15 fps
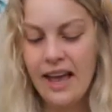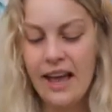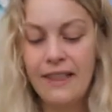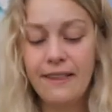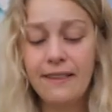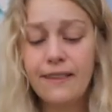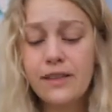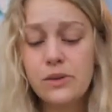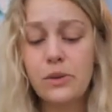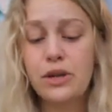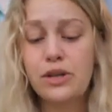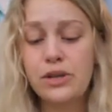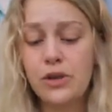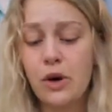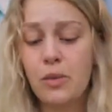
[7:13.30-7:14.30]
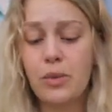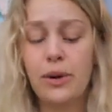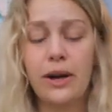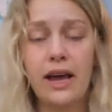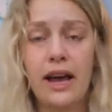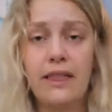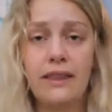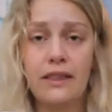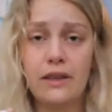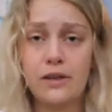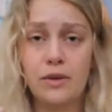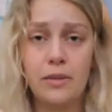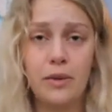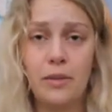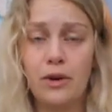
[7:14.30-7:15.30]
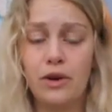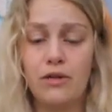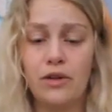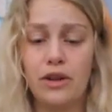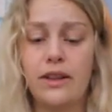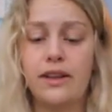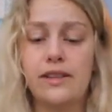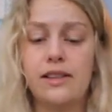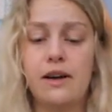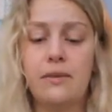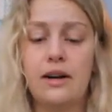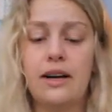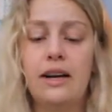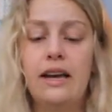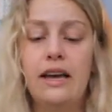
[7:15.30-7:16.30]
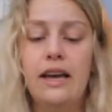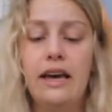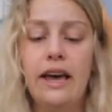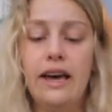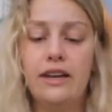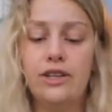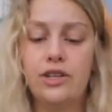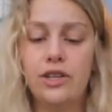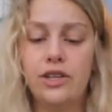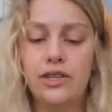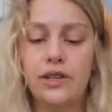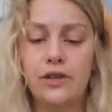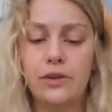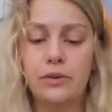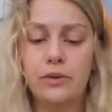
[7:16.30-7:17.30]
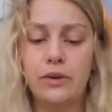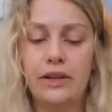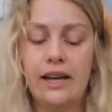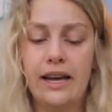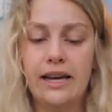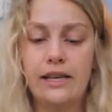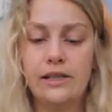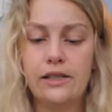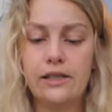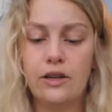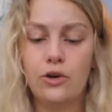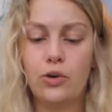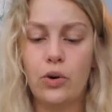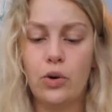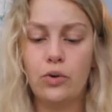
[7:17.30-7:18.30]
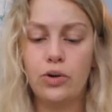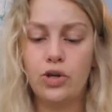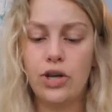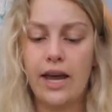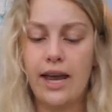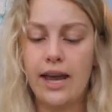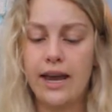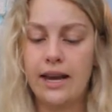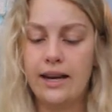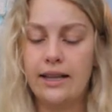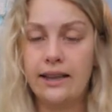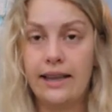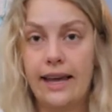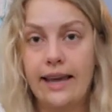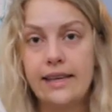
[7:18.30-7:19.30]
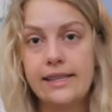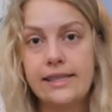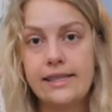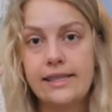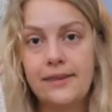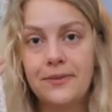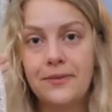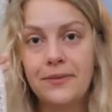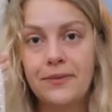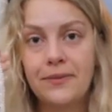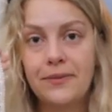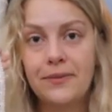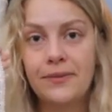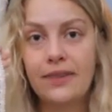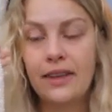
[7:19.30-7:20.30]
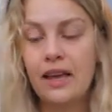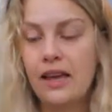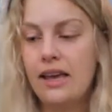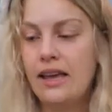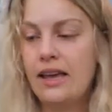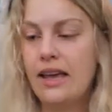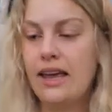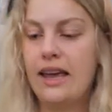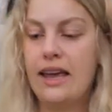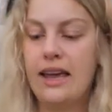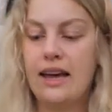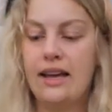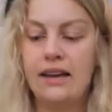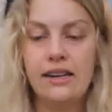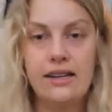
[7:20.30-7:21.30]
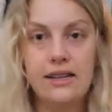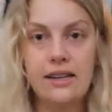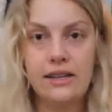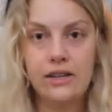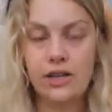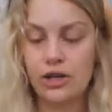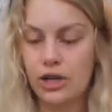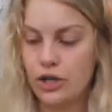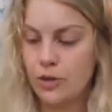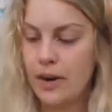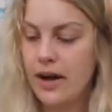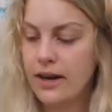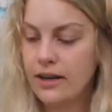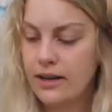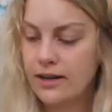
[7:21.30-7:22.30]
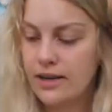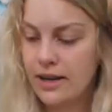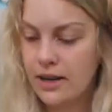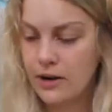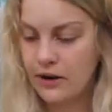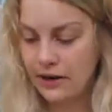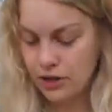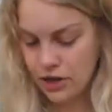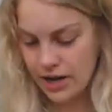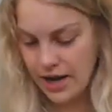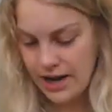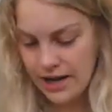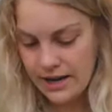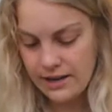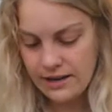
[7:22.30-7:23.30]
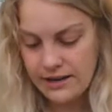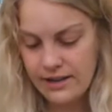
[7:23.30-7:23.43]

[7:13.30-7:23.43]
And then this one is so pretty. I think this would be beautiful in the summer. It's just this nice crocheted lace and stretchy you back to get it around your head.